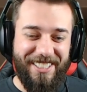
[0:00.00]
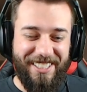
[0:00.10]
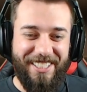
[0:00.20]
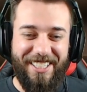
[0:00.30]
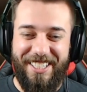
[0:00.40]

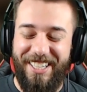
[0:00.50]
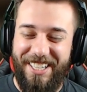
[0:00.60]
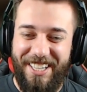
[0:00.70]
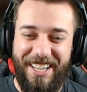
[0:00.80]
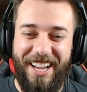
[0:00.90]
As you fall and
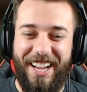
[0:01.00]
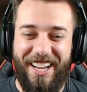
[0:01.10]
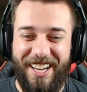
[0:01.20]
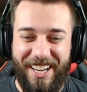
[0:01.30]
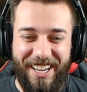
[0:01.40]
die.
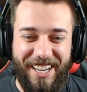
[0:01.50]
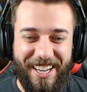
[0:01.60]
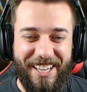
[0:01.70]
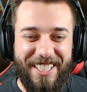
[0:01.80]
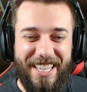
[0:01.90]

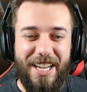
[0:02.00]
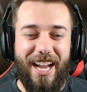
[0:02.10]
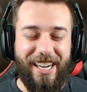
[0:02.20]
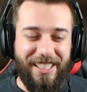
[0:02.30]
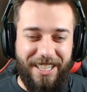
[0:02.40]

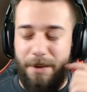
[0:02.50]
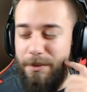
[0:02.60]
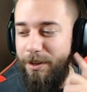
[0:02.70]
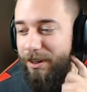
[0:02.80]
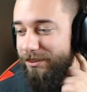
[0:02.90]
I got that
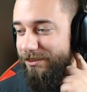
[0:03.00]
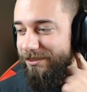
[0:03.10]
W, though.